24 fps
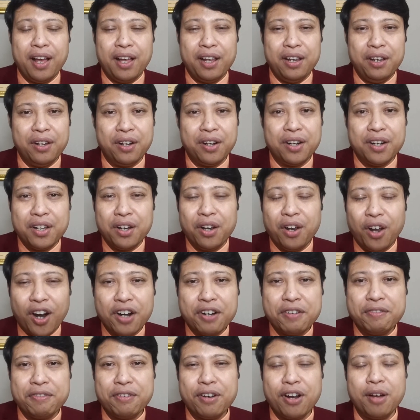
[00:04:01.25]
learn a
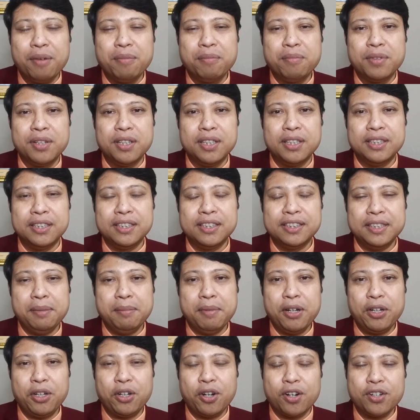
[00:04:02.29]
lot from the
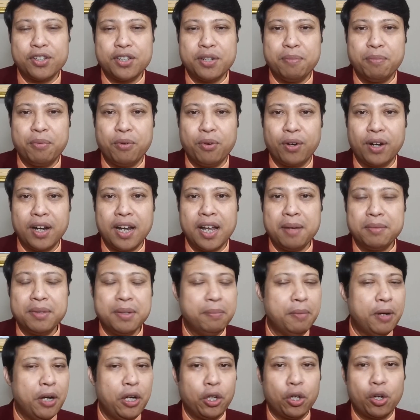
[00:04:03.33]
mentorship program.
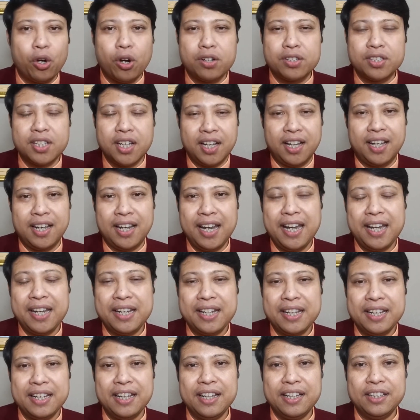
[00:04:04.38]
The mentors are
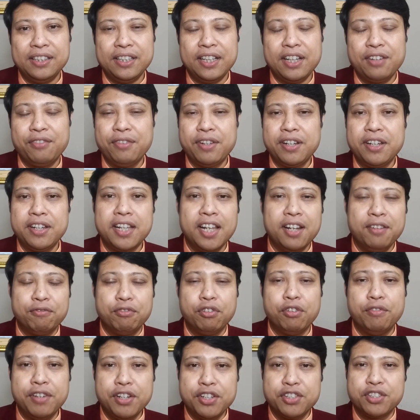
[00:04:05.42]
great. They are very
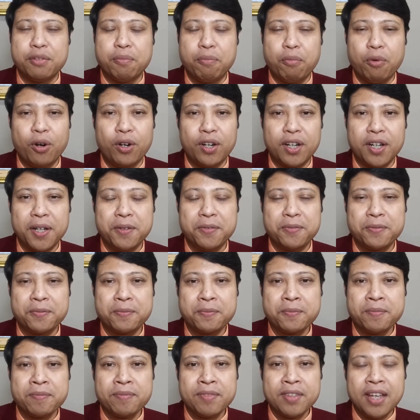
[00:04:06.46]
helpful, very supportive,
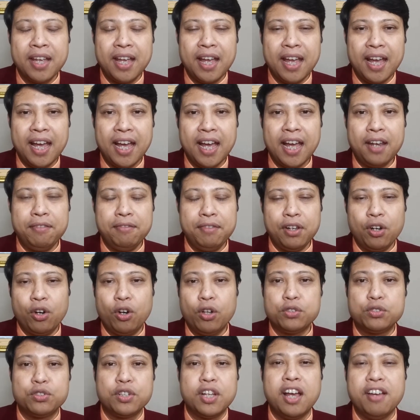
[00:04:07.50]
and we are
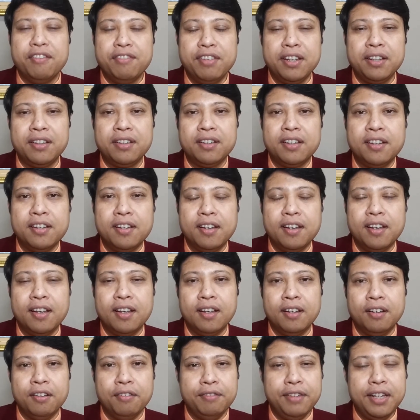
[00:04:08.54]
also having
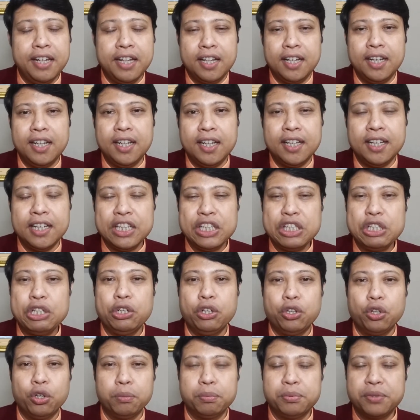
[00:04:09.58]
weekly
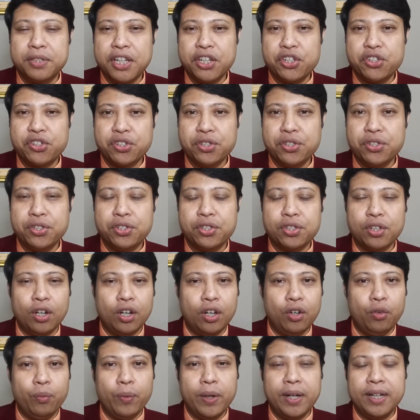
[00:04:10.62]
group sessions
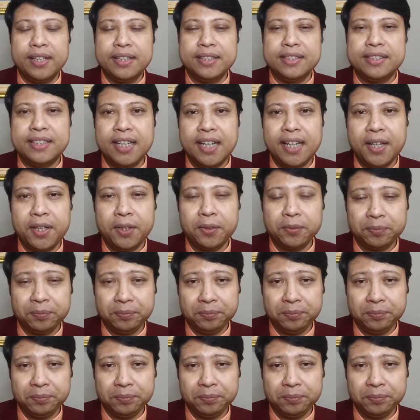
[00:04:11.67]
on Wednesday.